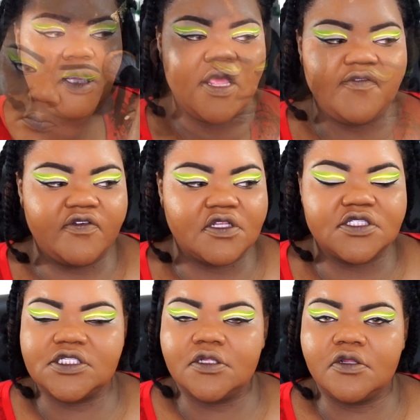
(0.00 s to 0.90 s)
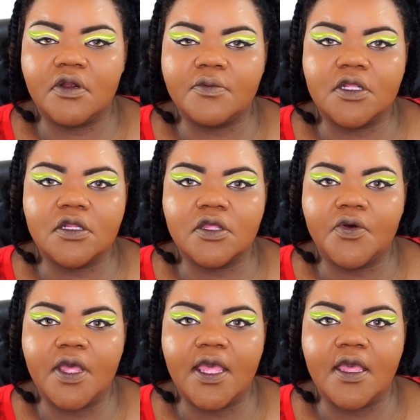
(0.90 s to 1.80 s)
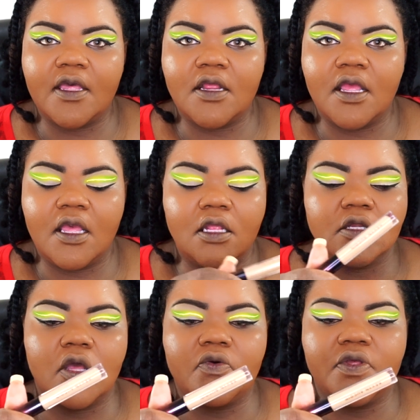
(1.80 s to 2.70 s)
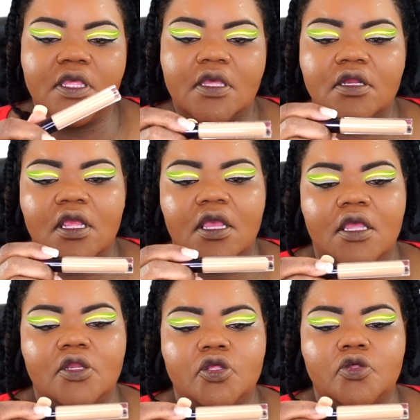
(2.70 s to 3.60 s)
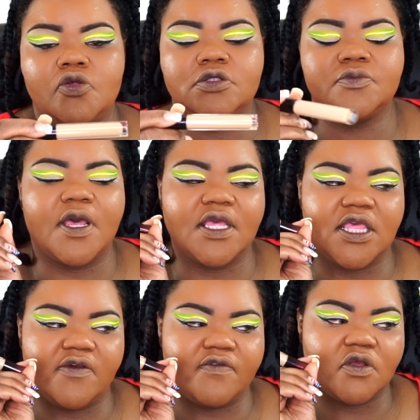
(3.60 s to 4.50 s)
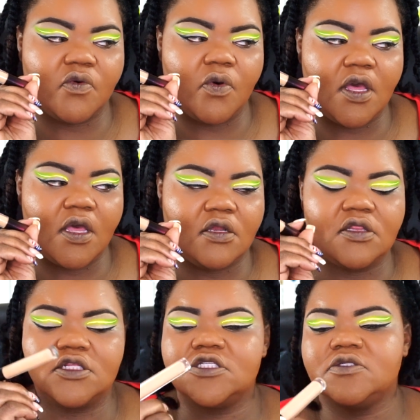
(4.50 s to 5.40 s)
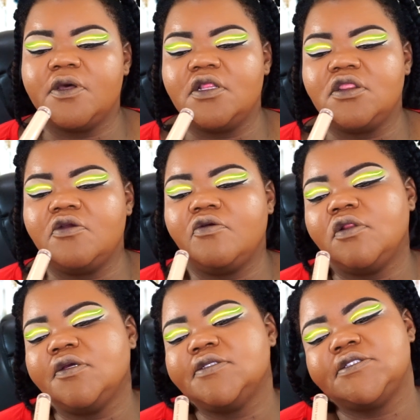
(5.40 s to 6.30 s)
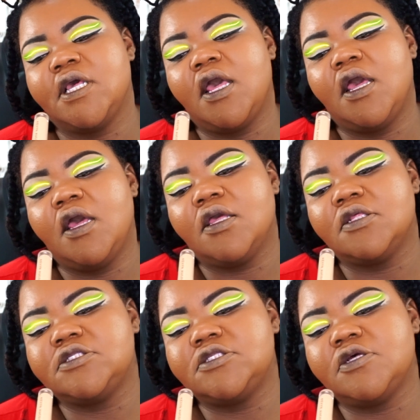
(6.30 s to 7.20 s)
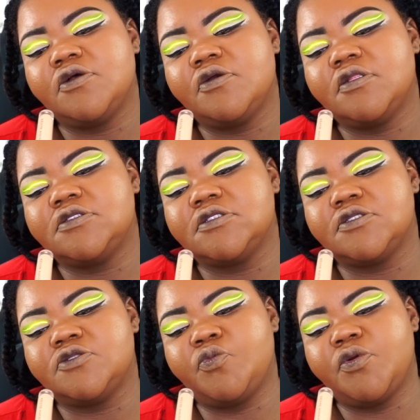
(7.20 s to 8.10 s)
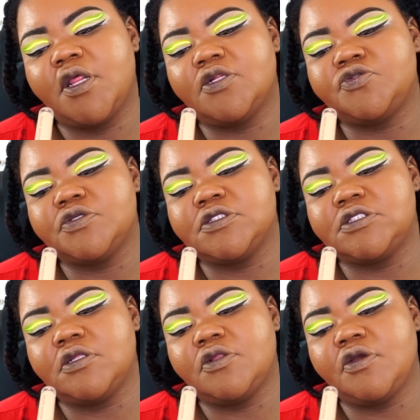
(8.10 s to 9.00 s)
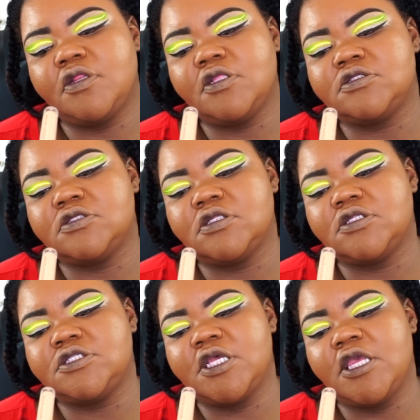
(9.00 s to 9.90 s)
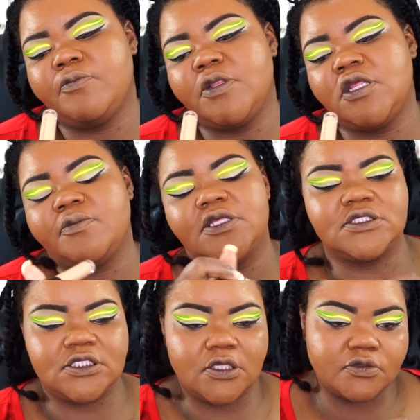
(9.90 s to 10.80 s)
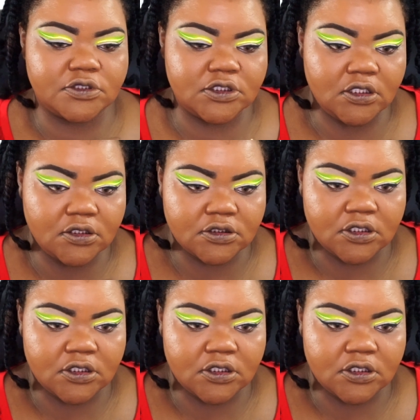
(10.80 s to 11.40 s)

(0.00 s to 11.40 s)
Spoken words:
And for concealer, I'm gonna go ahead and go in and use my Kevyn Aucoin. This is my Etherealist concealer, and this is a supernatural concealer, and this is in the shade medium EC06.